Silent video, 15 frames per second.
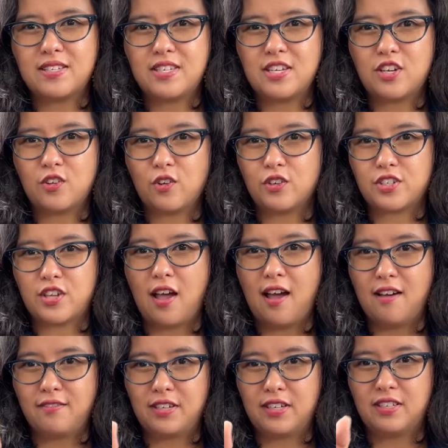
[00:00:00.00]
you can also
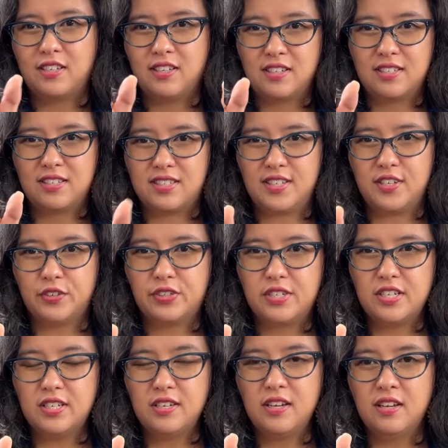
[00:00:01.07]
have it
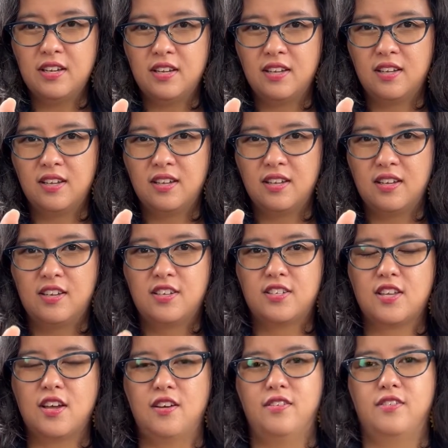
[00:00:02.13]
tilted,
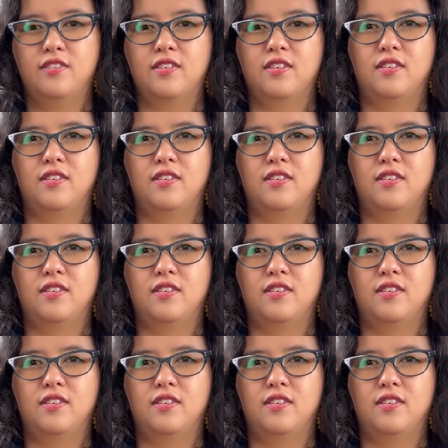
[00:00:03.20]
so